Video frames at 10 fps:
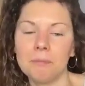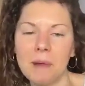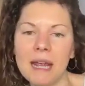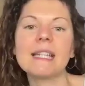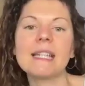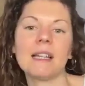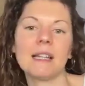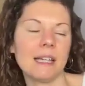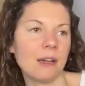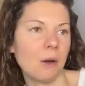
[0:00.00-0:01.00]

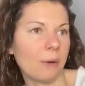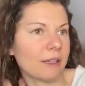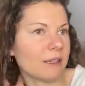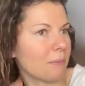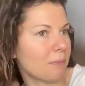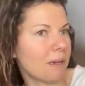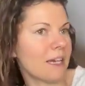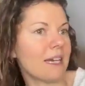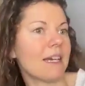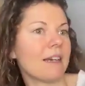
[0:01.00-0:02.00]
basically going to
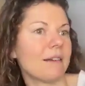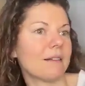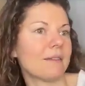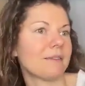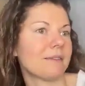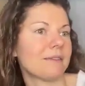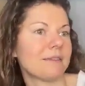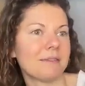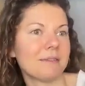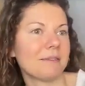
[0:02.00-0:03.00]
be
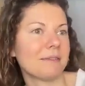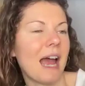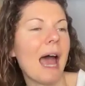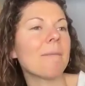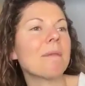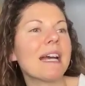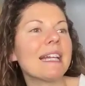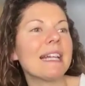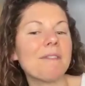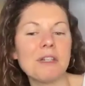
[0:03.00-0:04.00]
I'm not
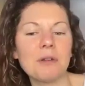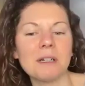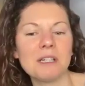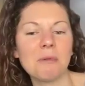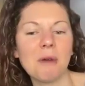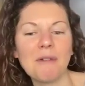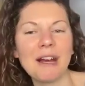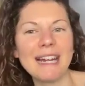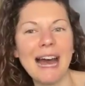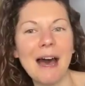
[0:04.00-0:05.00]
gonna give too much away
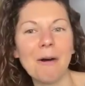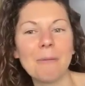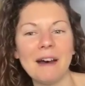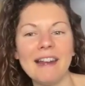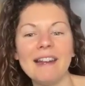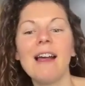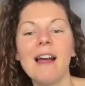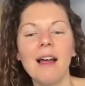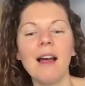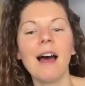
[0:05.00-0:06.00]
right now, but
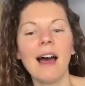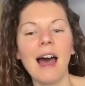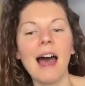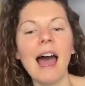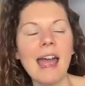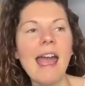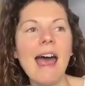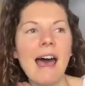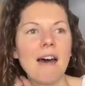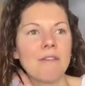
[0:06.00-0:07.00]
I
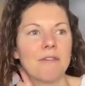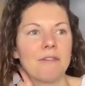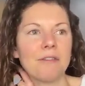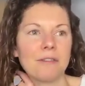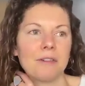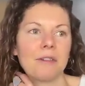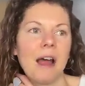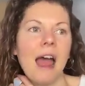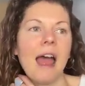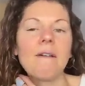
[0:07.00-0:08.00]
have
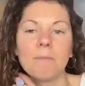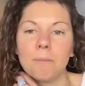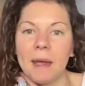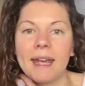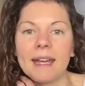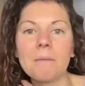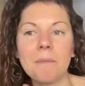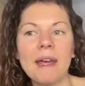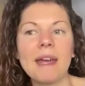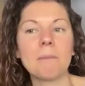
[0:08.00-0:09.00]
I have big,
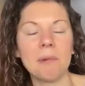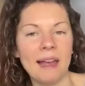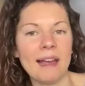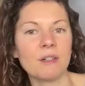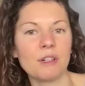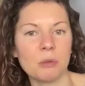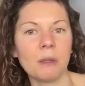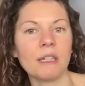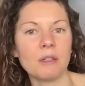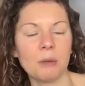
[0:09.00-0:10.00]
big plans for
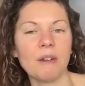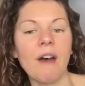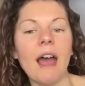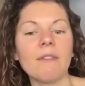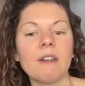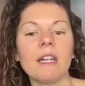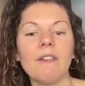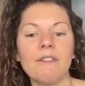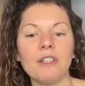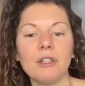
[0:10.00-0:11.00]
2025. And
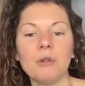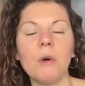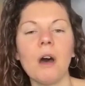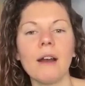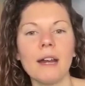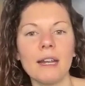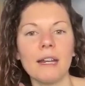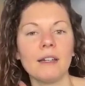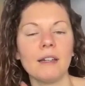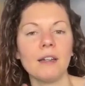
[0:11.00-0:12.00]
if you are
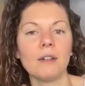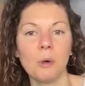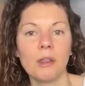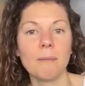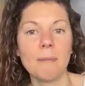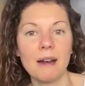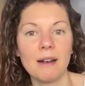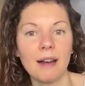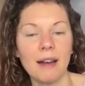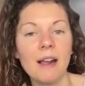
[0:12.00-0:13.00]
in North
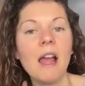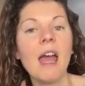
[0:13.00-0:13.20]
America